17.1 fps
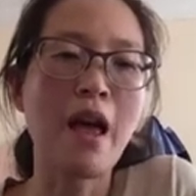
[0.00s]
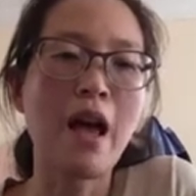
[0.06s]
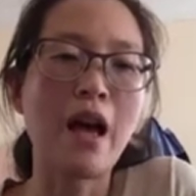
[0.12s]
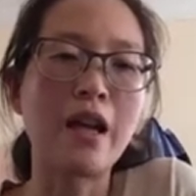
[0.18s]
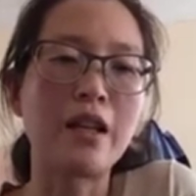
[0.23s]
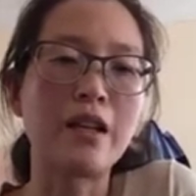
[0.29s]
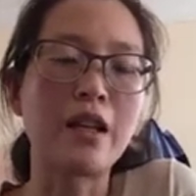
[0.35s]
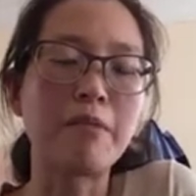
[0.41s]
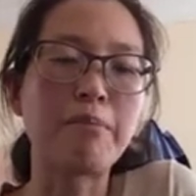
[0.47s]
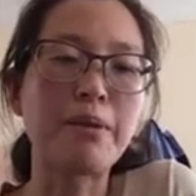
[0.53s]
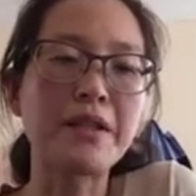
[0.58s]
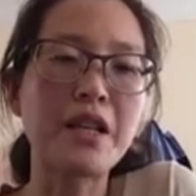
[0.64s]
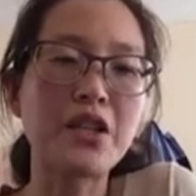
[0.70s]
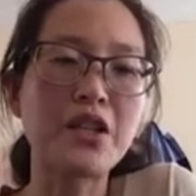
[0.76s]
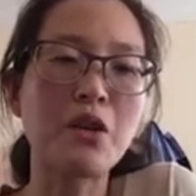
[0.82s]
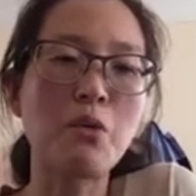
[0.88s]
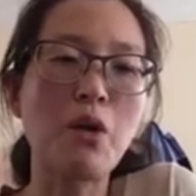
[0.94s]
And
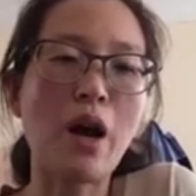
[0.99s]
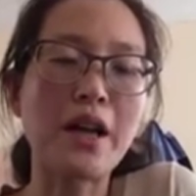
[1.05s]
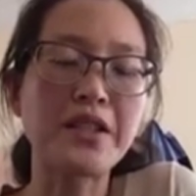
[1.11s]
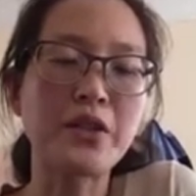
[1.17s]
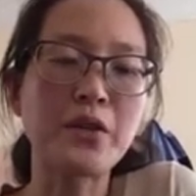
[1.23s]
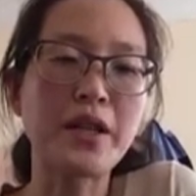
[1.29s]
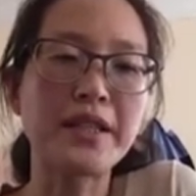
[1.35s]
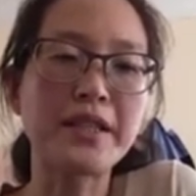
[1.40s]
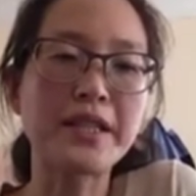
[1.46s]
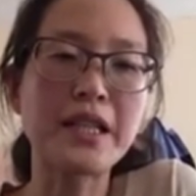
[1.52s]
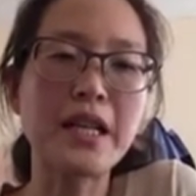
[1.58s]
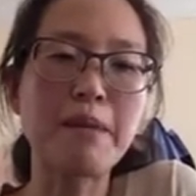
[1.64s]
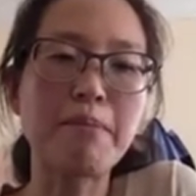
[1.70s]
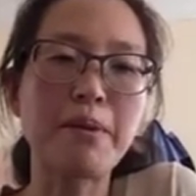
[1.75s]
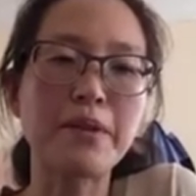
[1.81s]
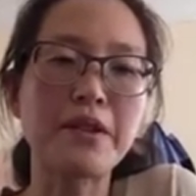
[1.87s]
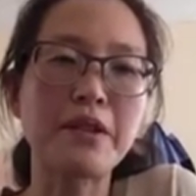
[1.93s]
position, as you can
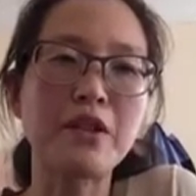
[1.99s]
see,